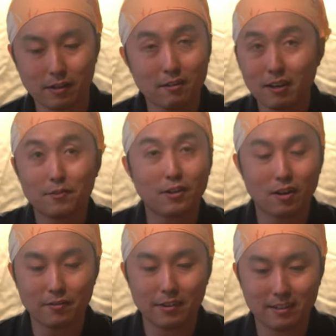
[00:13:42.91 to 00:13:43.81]
You don't have to
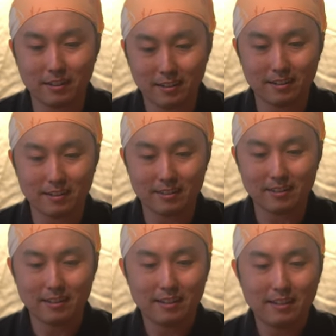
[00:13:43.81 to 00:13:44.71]
carve anything because
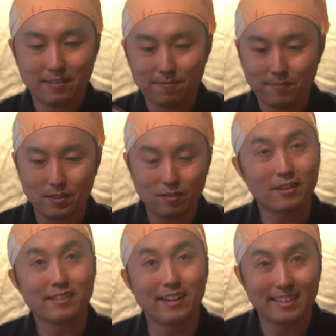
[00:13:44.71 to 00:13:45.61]
it's
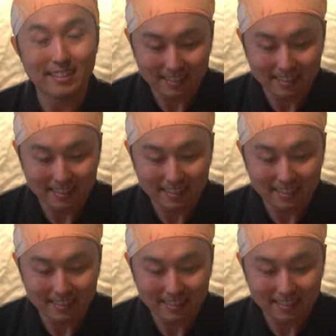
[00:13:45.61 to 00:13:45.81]
already done.